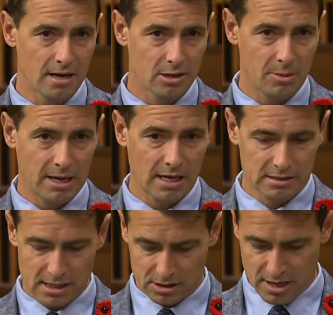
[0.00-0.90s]
The banking
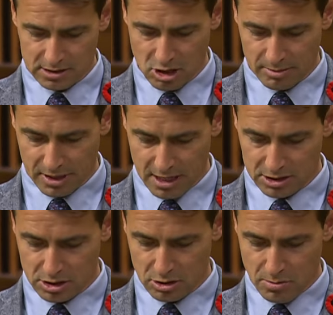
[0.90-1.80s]
sector has an
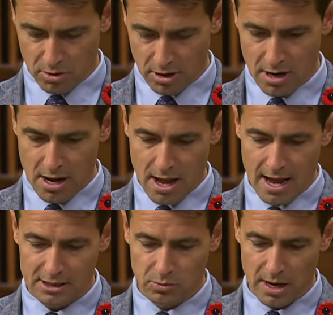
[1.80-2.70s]
obligation to do more
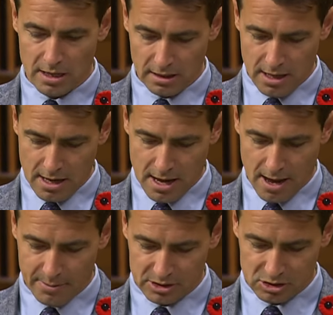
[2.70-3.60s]
as well,
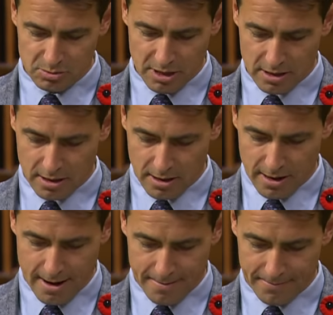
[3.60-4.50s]
Mr. Speaker.
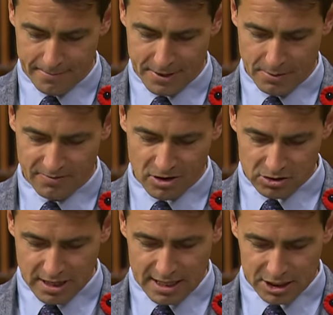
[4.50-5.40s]
But we've
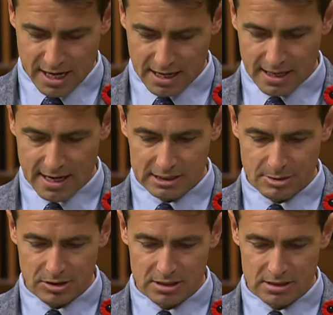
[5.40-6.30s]
also got to educate Canadians
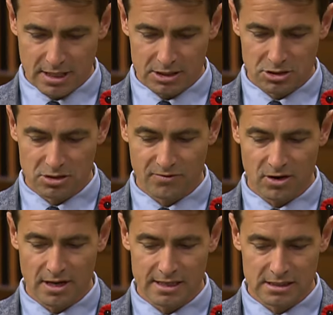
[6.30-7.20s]
about the dangers of
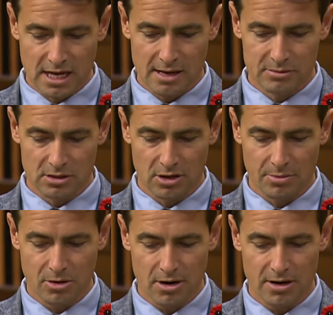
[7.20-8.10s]
online scams and all
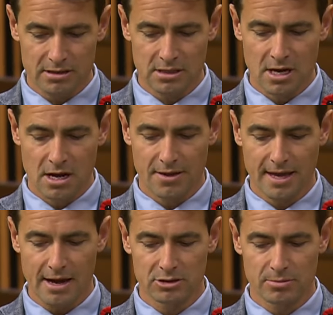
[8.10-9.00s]
the progress of the
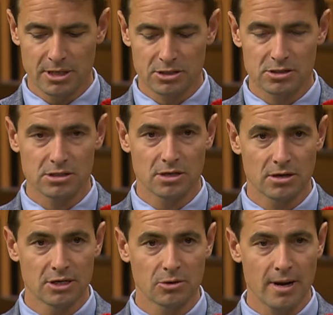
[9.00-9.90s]
countermeasures that
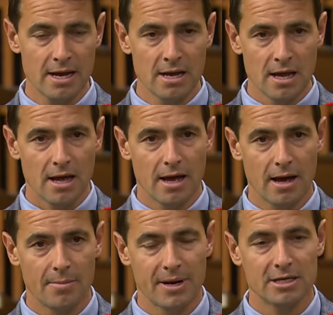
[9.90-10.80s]
are underway.
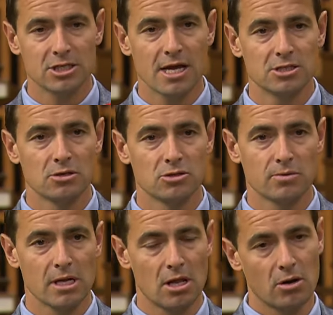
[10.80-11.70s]
But education goes a
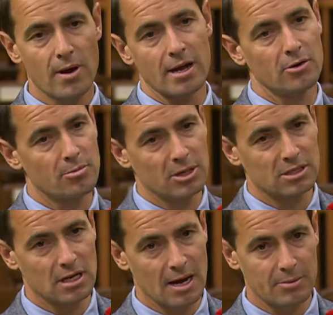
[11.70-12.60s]
really long way. I know the
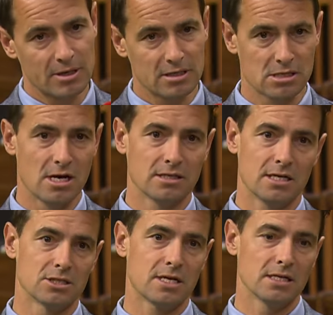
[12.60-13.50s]
Milton Library does a lot
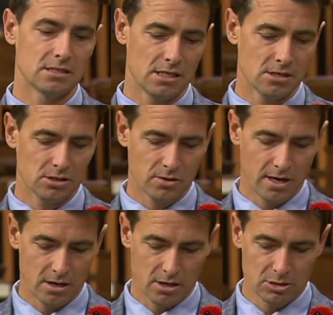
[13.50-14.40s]
to educate seniors, so
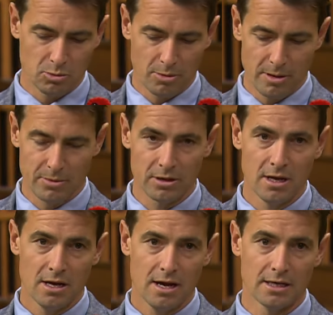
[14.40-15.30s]
I encourage more people
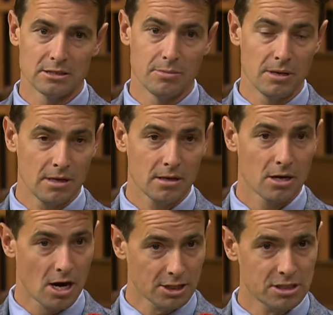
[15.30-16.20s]
to be
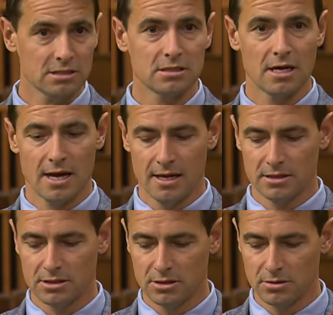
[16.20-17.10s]
cautious
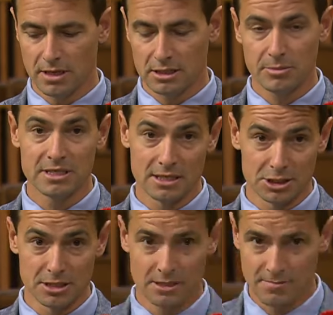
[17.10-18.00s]
and to be
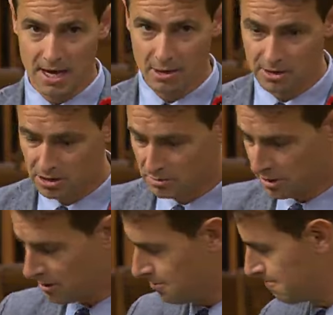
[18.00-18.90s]
diligent. Thank you, Mr.
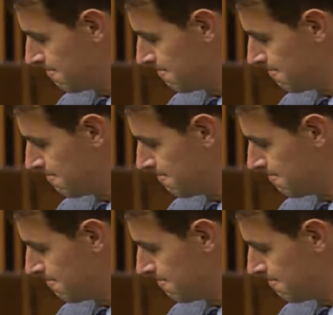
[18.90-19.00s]
Speaker.